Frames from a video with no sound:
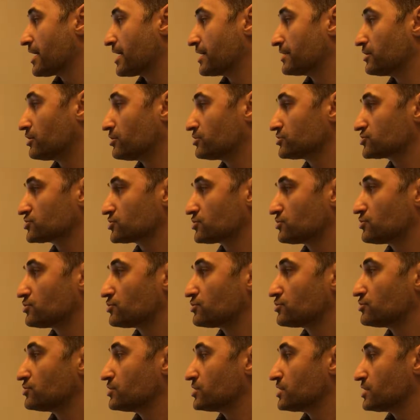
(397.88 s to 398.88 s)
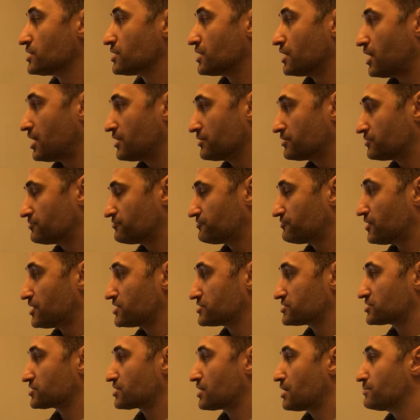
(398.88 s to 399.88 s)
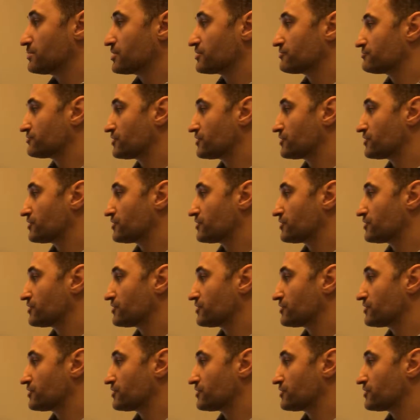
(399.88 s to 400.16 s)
and also other funds coming